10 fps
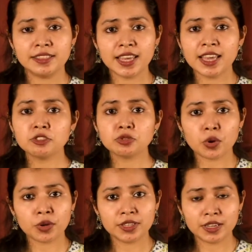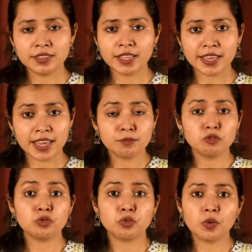they saw the they came
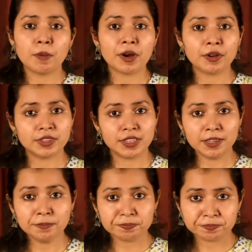to know about the